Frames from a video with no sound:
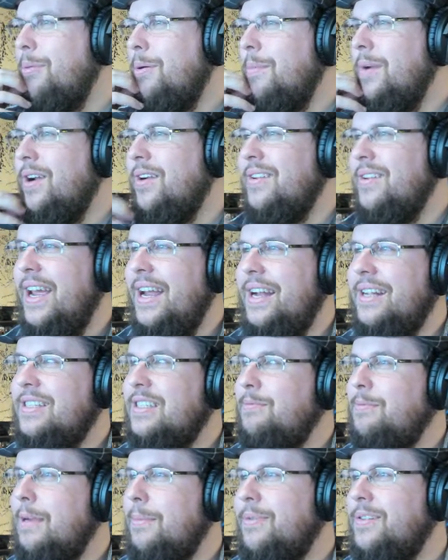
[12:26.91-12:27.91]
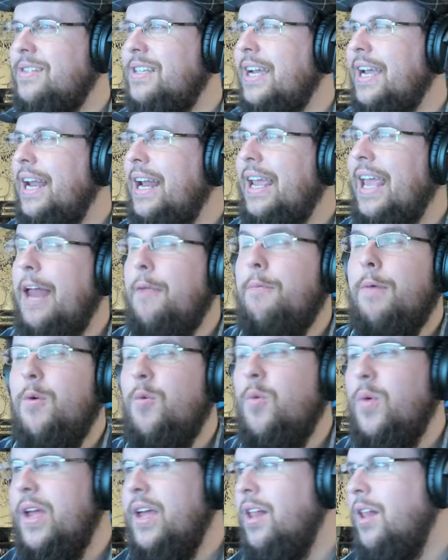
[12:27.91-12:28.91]
Premiere date is September 2nd. Again, we
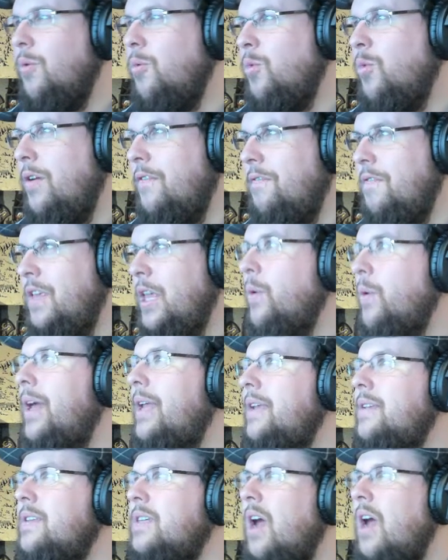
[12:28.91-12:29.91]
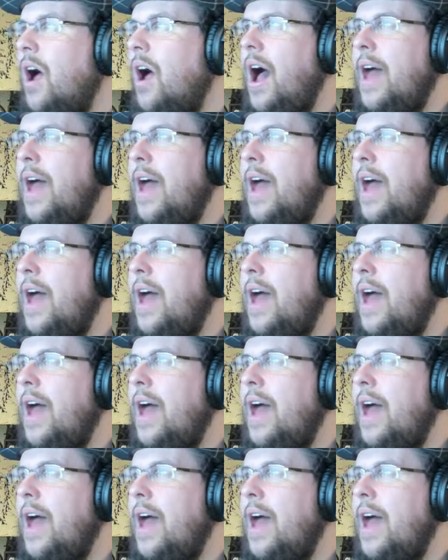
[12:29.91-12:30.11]
will review it.